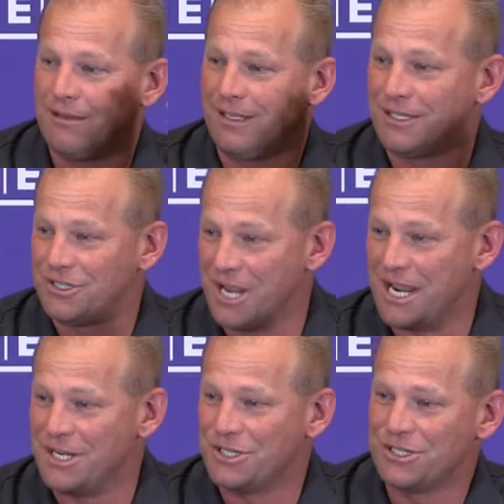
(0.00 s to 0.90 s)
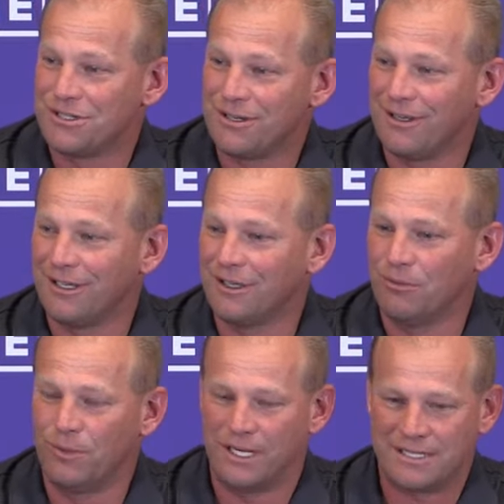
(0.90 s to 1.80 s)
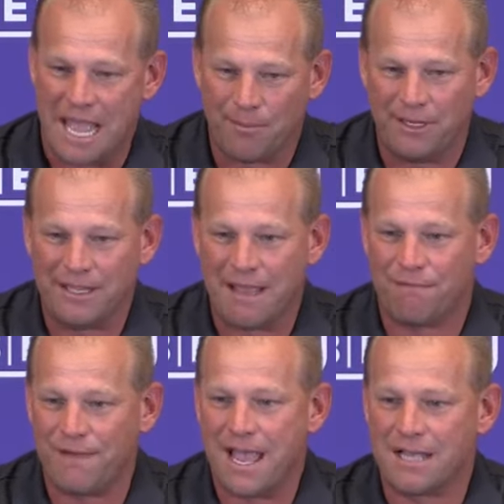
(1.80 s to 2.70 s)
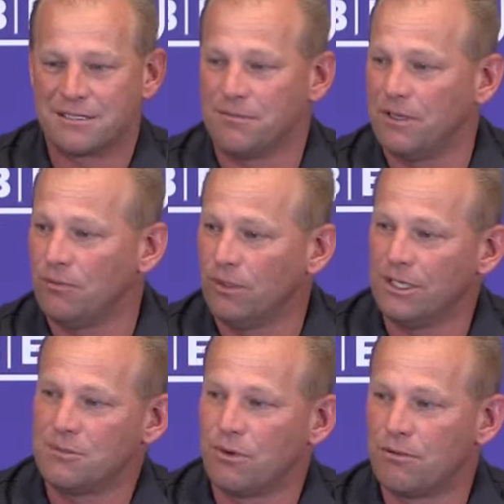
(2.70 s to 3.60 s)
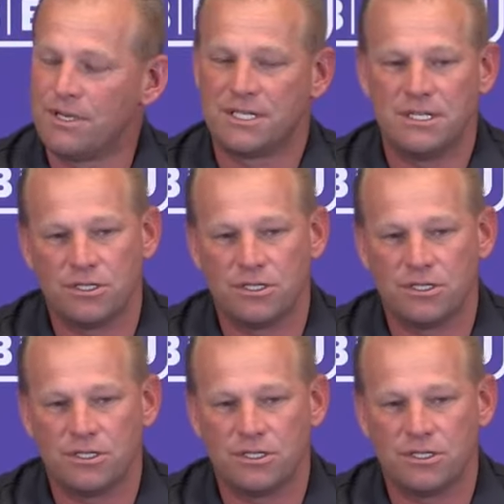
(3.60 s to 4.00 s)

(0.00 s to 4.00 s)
The exchange, when it's happening that fast, I mean, what is more risky?